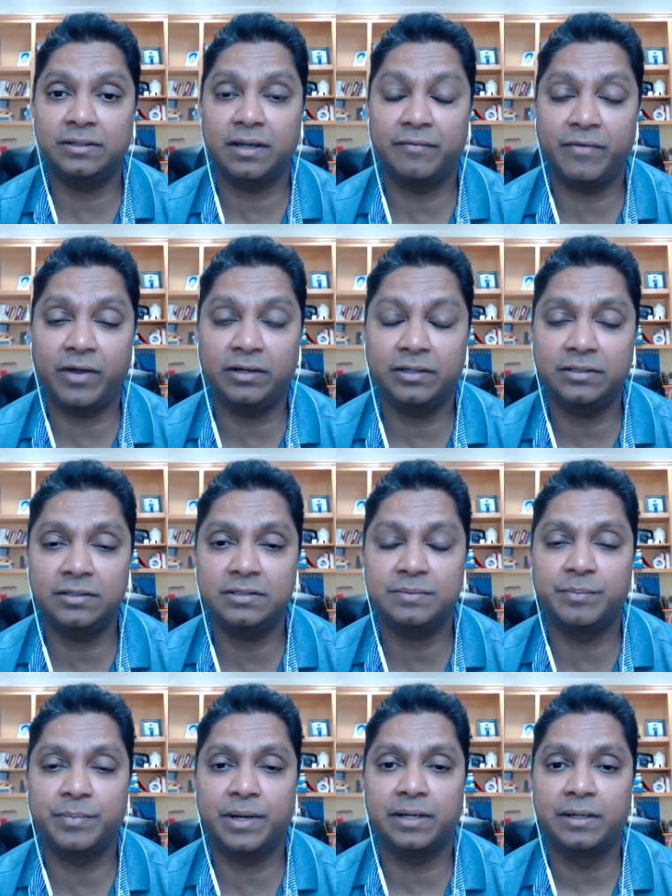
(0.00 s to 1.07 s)
advantages,
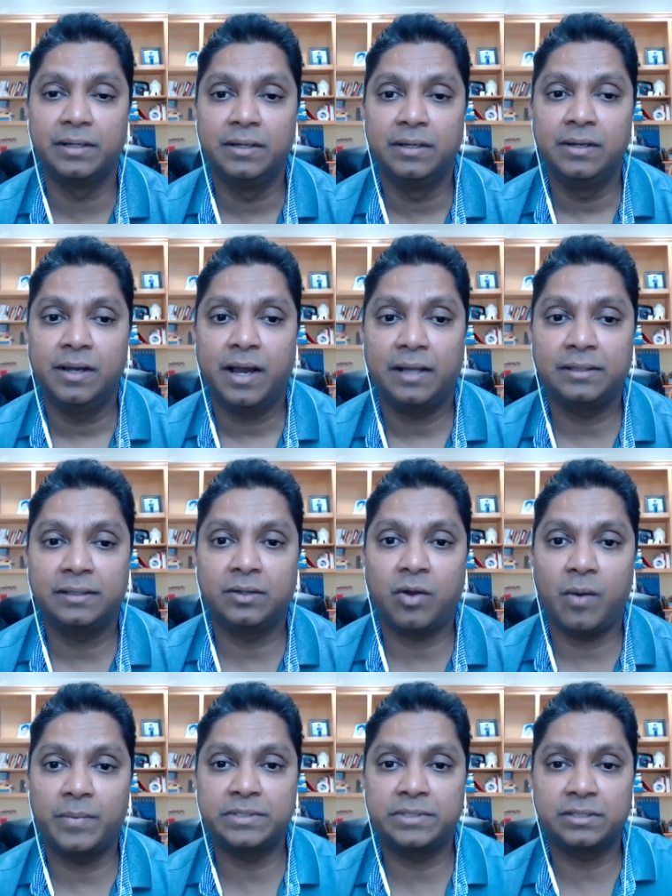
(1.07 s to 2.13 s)
but I think in
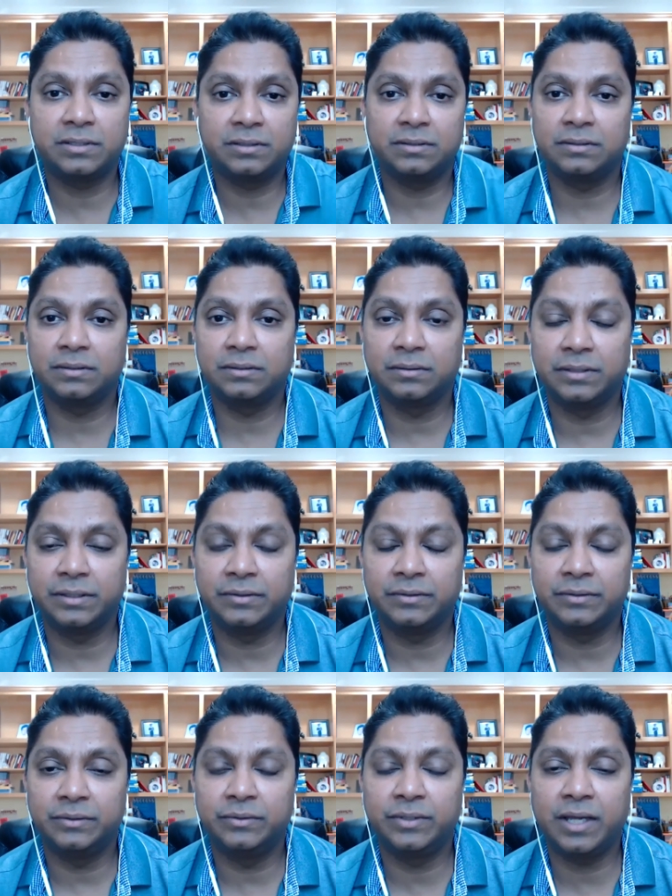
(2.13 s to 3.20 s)
commercial, you know,
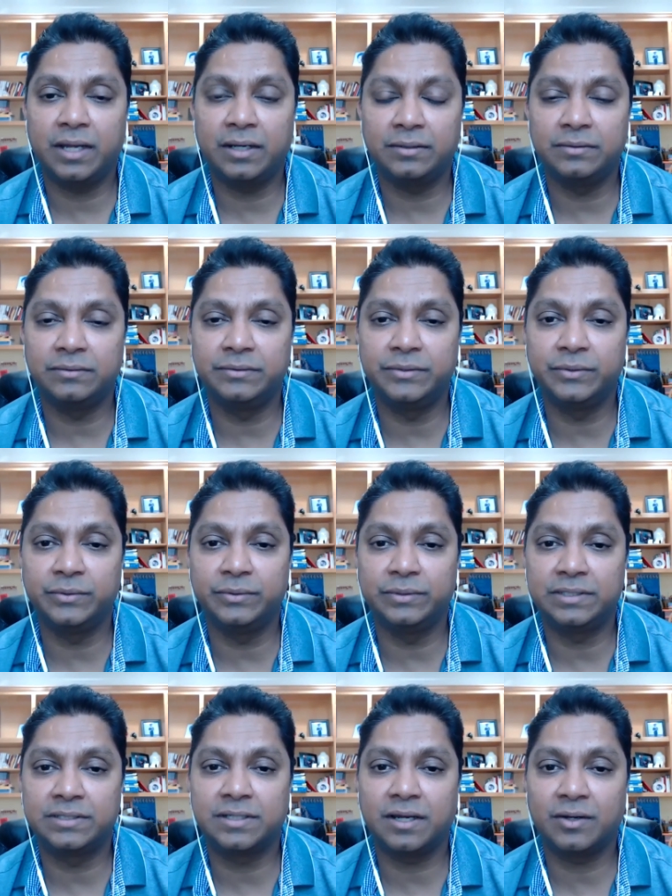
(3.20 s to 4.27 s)
you can do
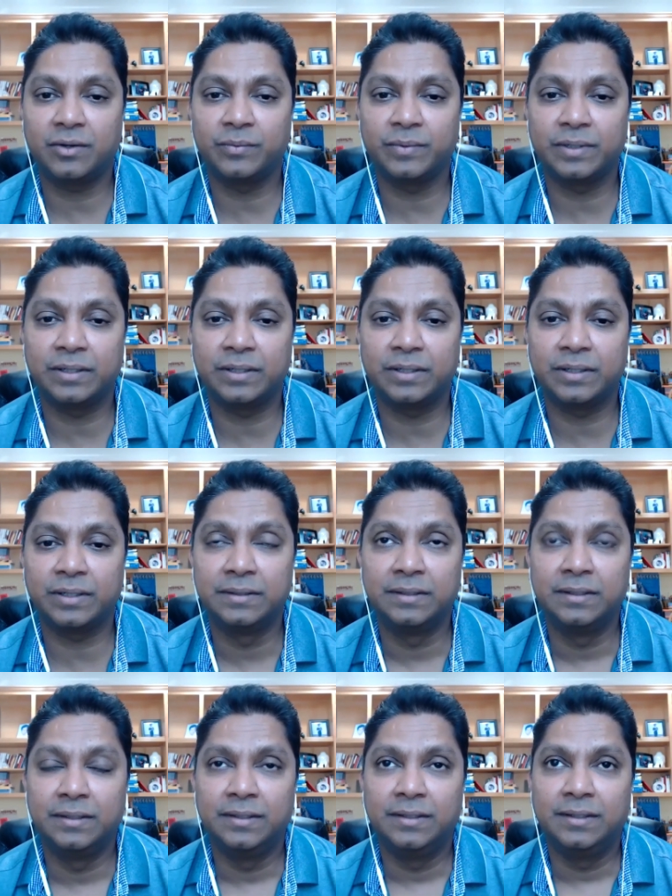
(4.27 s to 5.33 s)
this kind of
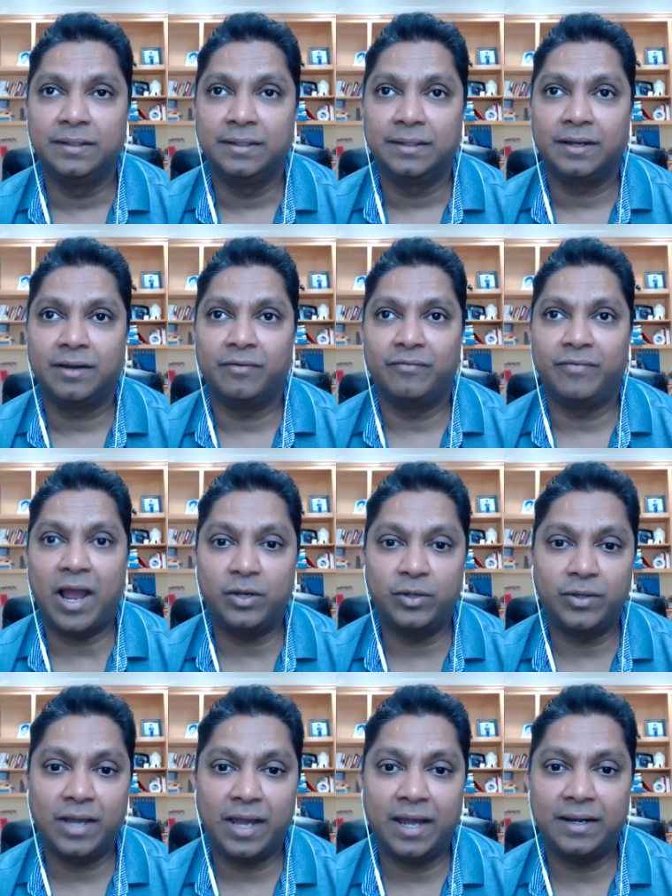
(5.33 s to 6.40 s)
uh,
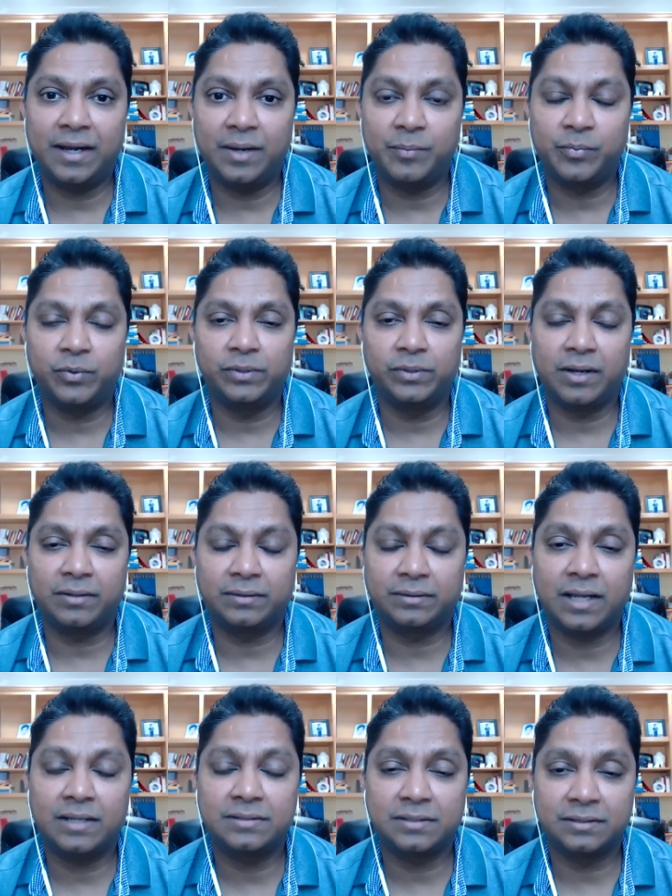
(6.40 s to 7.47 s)
value add and pulled out
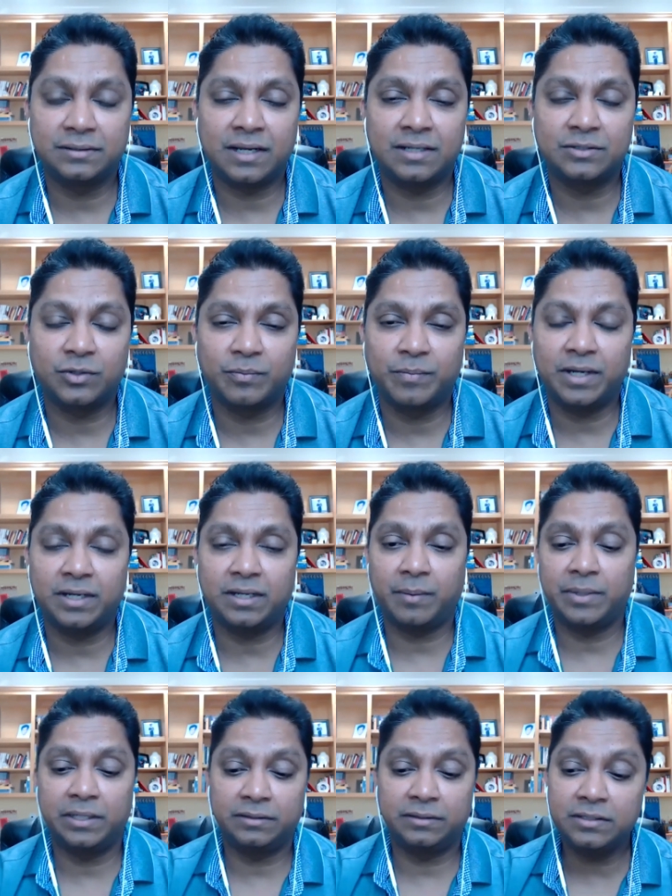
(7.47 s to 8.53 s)
tons and tons of money. I
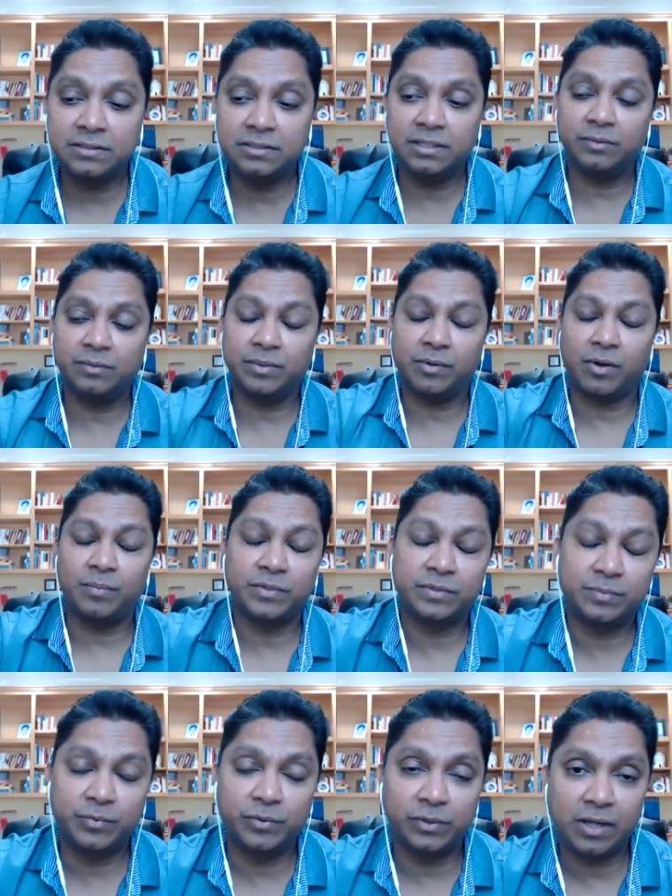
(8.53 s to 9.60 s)
mean, this deal we
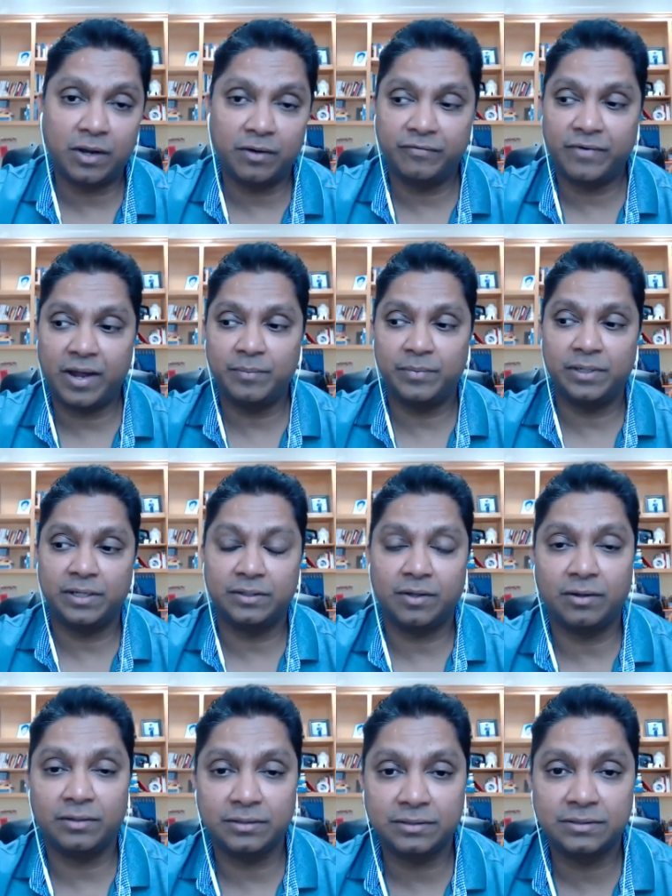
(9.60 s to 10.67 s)
almost pulled out five million
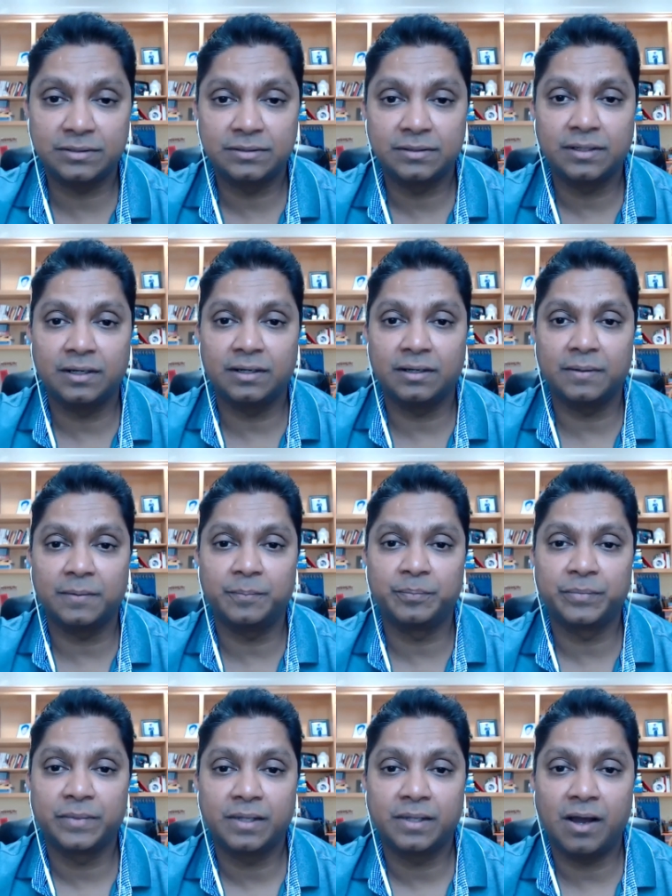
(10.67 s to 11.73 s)
dollars uh,
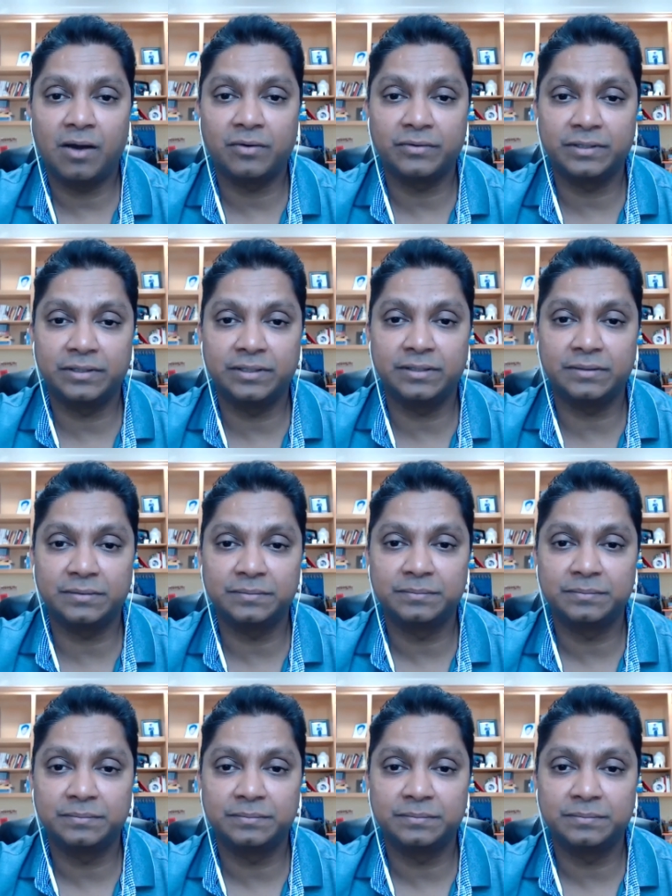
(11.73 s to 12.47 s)
out of the deal.